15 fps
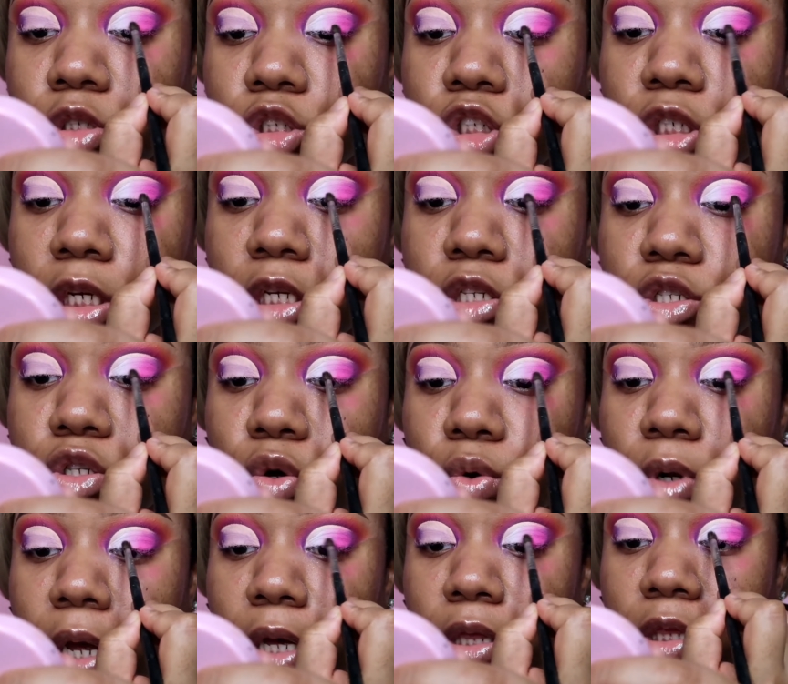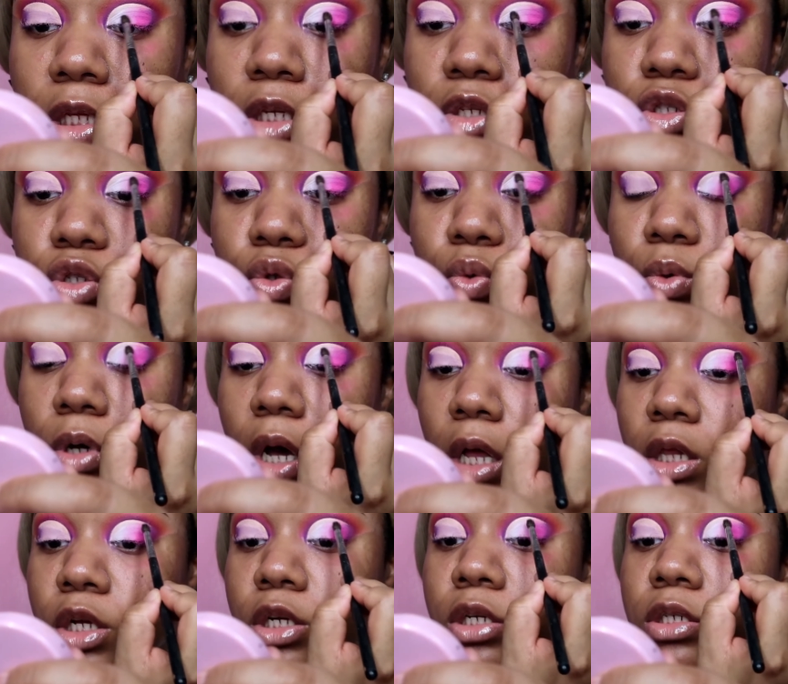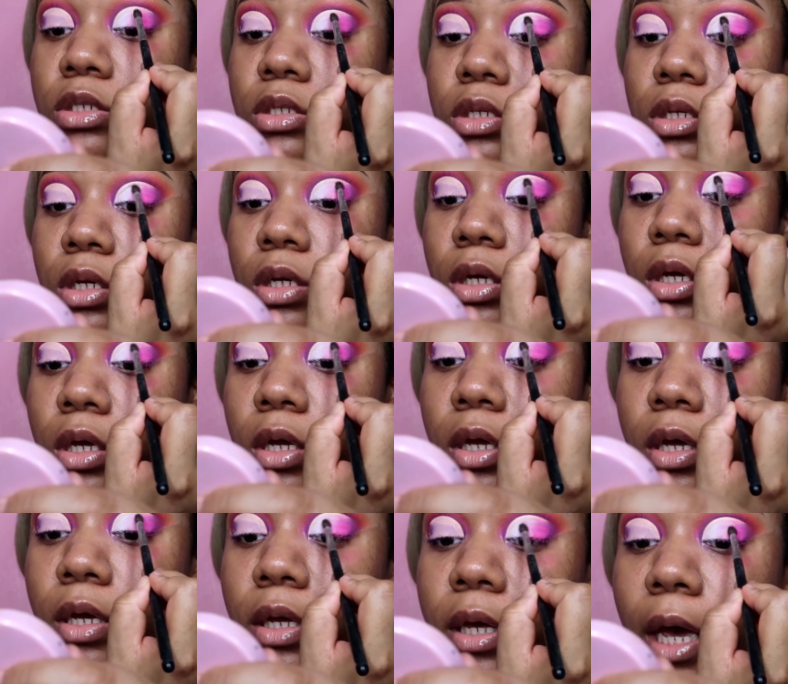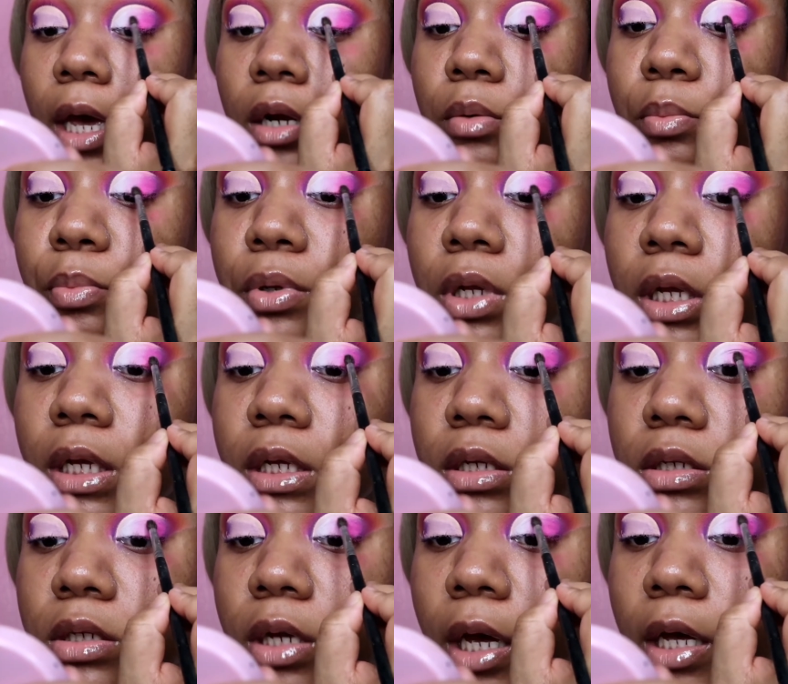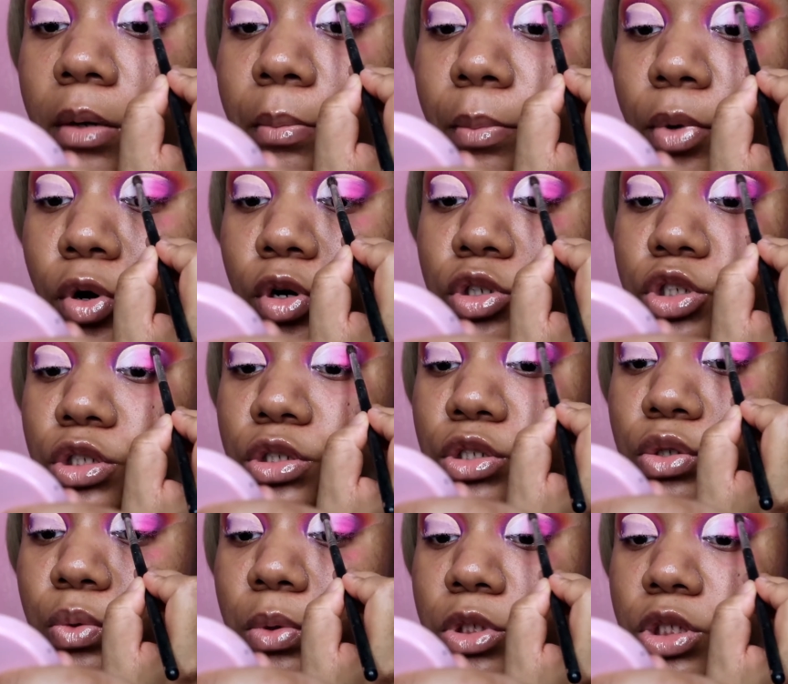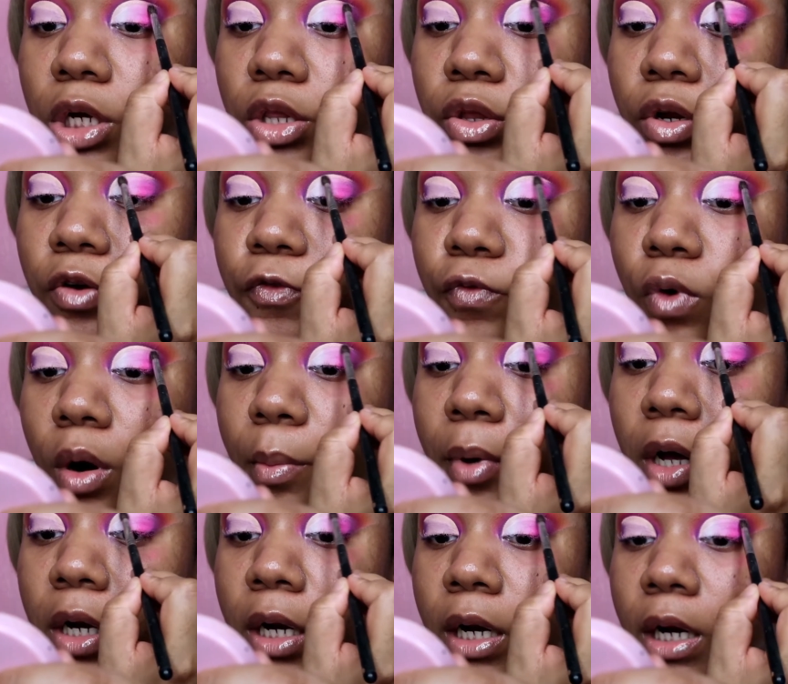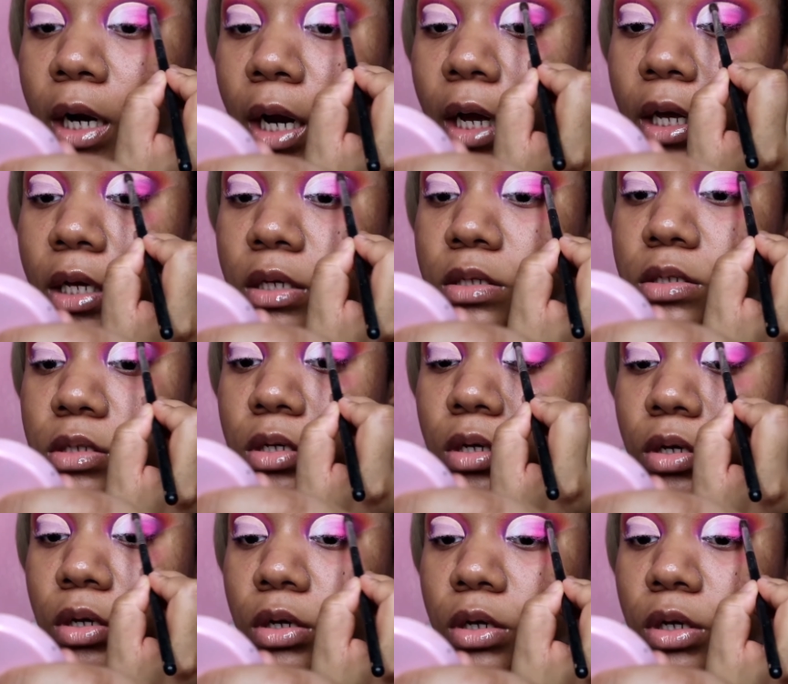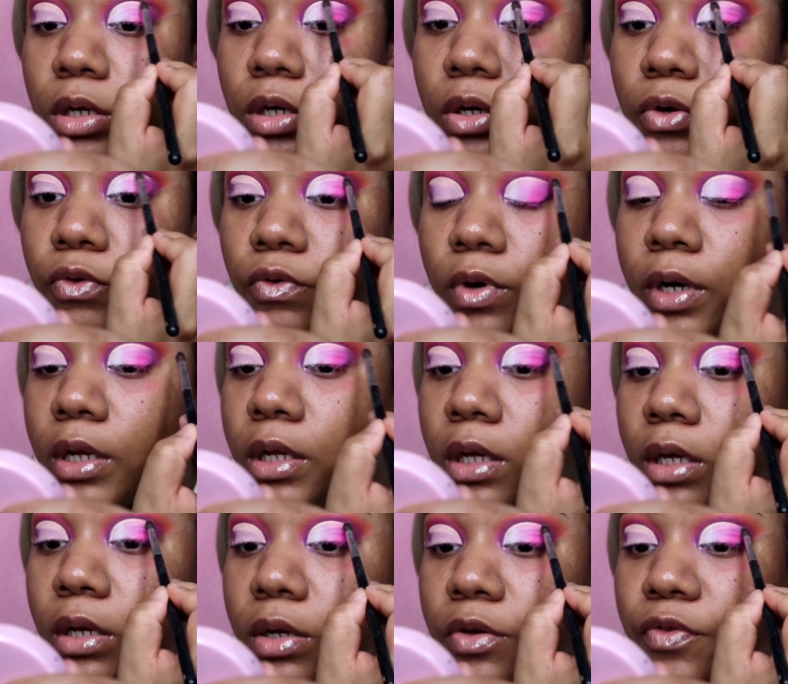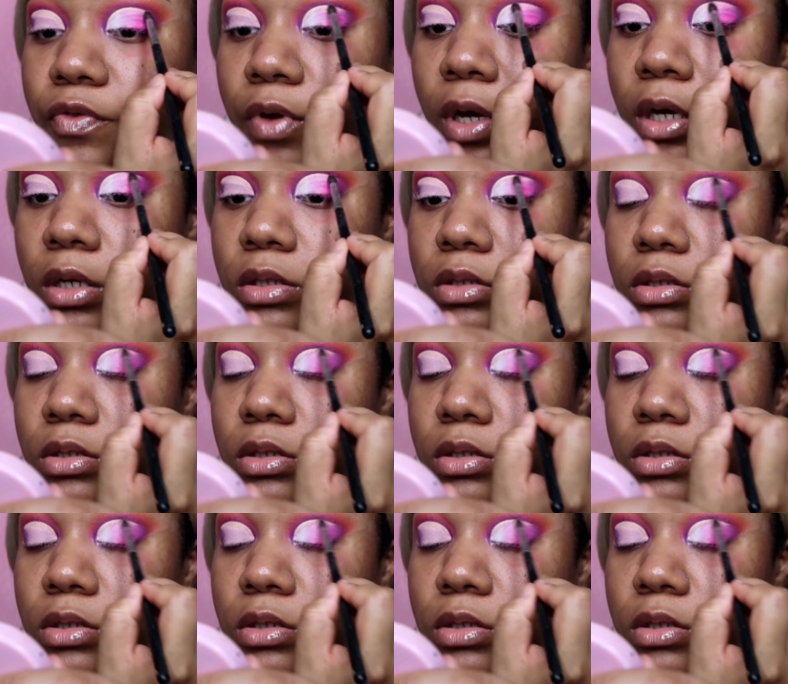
just so that these two colors can blend and merge into each other and form a nice gradient effect.